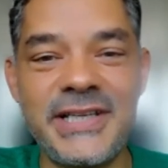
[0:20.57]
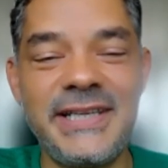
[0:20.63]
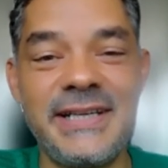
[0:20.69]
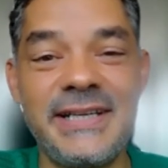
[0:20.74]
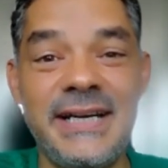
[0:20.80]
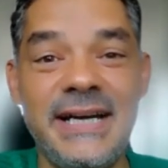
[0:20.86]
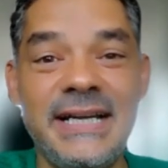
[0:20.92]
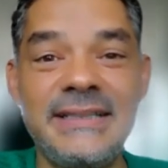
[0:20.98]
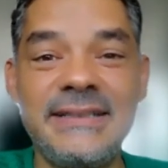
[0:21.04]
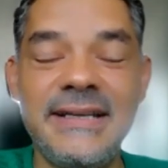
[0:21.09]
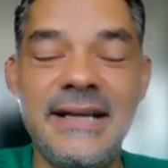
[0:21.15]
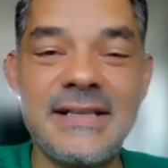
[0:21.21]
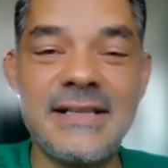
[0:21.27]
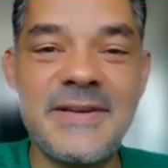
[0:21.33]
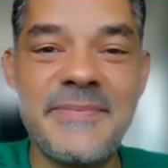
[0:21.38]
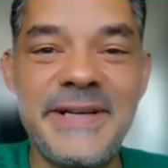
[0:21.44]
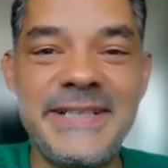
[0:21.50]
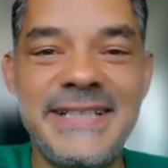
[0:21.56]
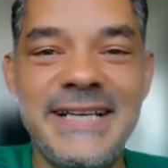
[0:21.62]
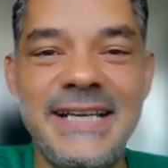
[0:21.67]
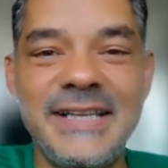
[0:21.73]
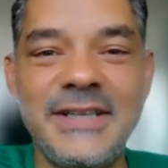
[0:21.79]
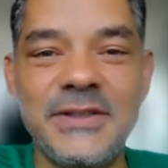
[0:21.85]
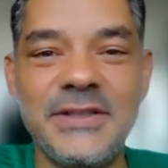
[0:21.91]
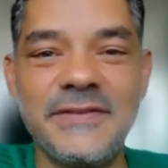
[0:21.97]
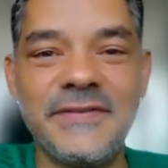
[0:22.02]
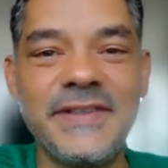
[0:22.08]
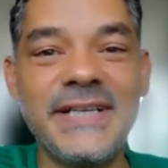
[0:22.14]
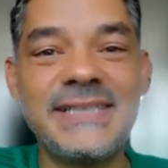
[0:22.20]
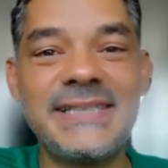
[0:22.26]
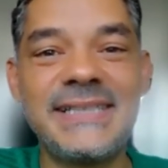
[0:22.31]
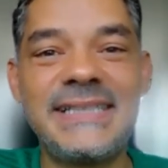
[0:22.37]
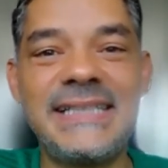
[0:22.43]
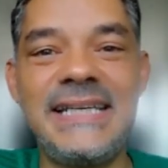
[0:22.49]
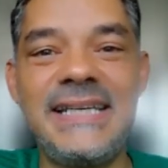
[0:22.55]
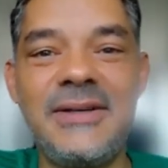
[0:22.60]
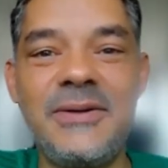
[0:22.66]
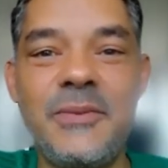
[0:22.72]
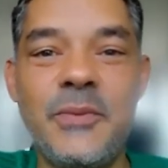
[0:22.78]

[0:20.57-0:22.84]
here at Nelson Mandela University,